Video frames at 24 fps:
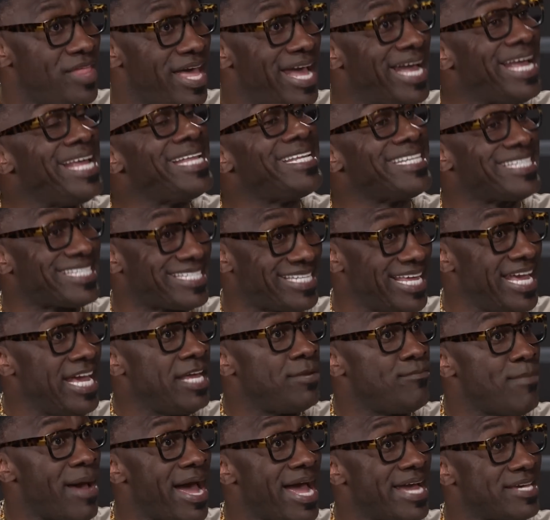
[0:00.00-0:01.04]
that in the
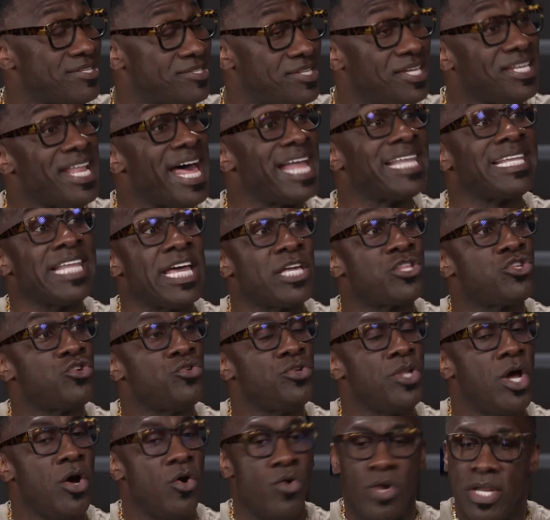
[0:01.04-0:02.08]
sand mines, did that let you
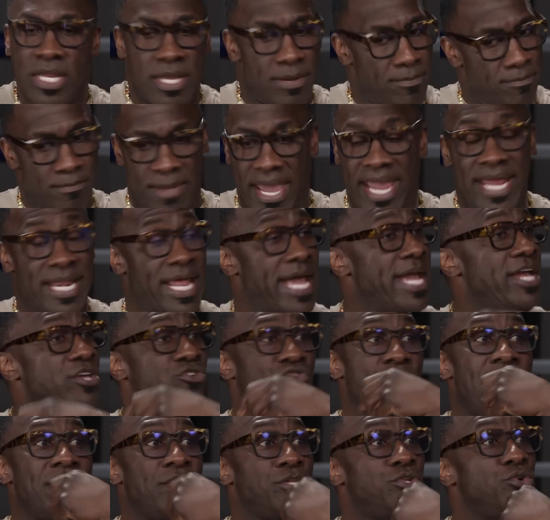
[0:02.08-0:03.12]
know, man, I ain't
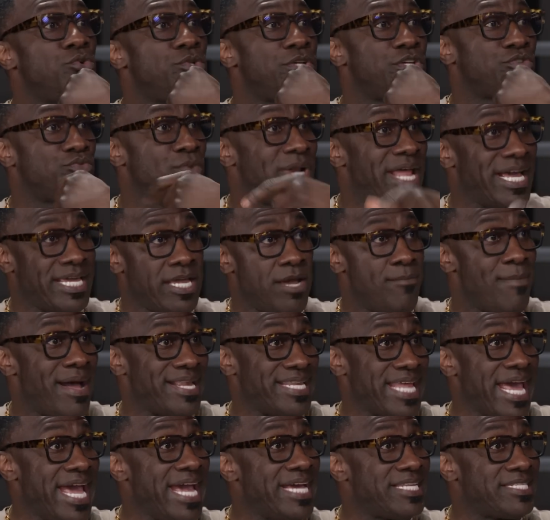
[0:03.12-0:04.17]
trying to do this when I get my
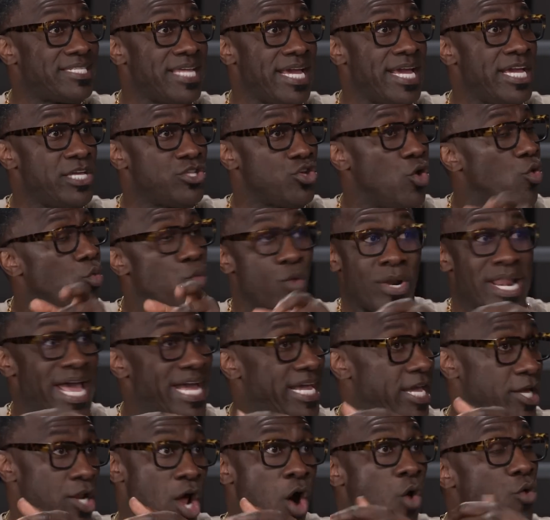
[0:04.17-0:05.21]
dad's age or when I
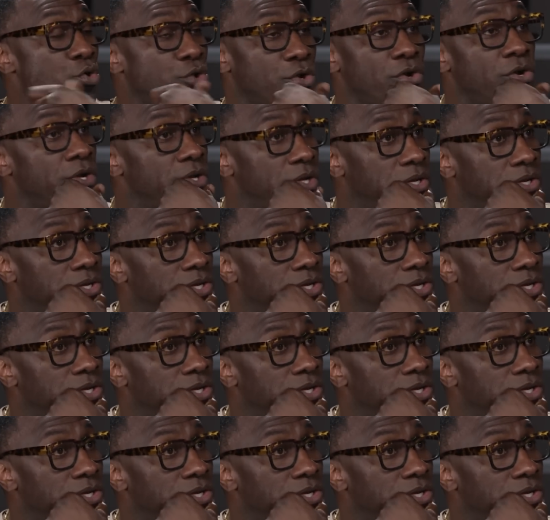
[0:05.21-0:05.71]
get older?